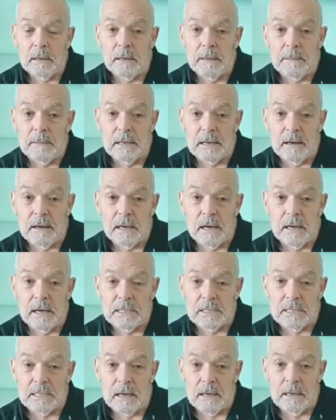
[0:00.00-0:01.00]
And then I
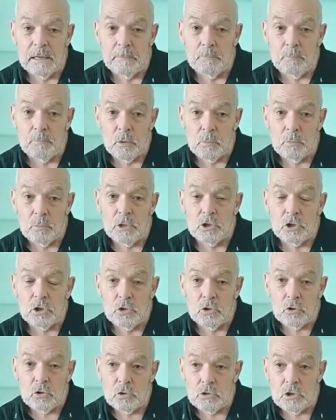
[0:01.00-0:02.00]
say,
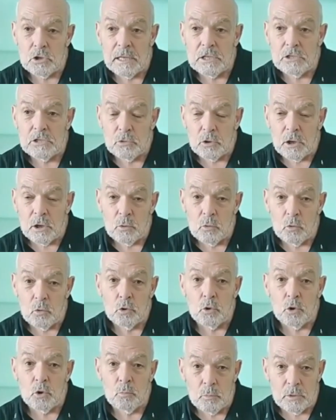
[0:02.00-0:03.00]
permission to test Raul
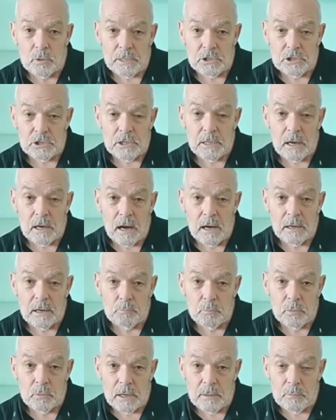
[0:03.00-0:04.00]
Lopez. I
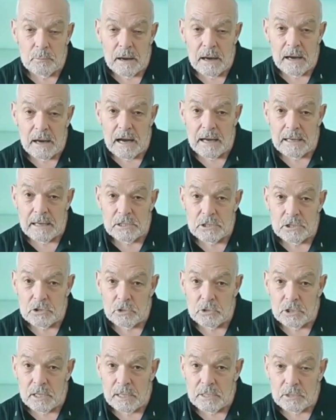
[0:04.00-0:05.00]
bring my hands
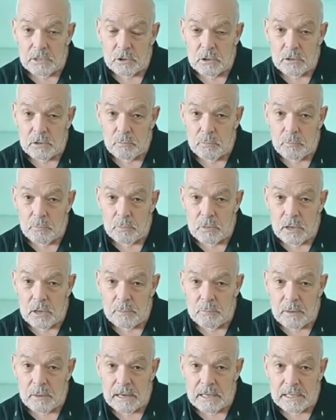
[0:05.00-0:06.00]
together,
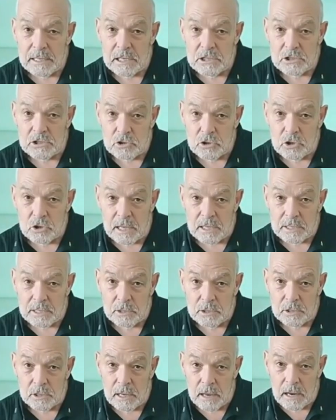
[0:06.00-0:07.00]
bring my knees
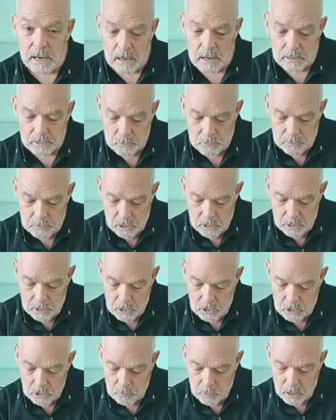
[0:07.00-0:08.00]
together, and the
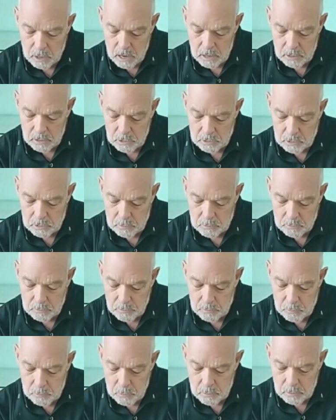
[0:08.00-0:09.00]
fingers pass.
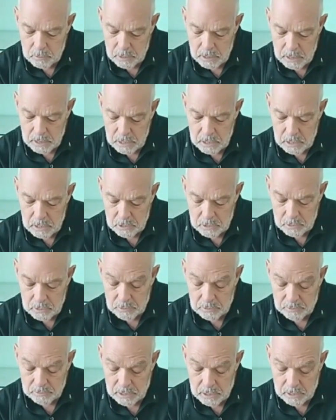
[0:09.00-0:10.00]
That is,
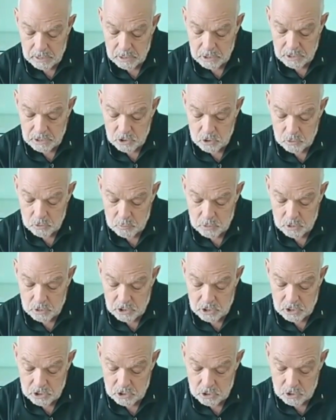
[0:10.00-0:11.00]
the initial
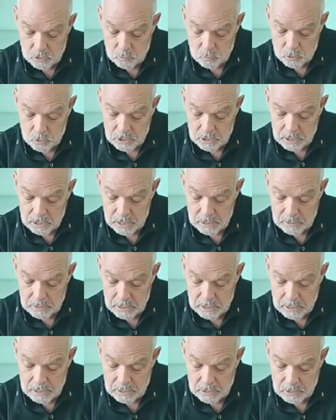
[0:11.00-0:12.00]
position was like
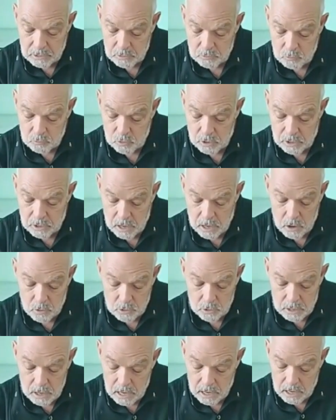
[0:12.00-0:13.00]
this,
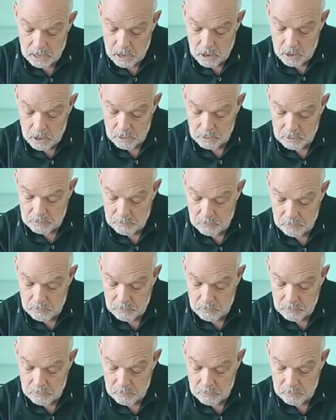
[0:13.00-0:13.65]
without AR.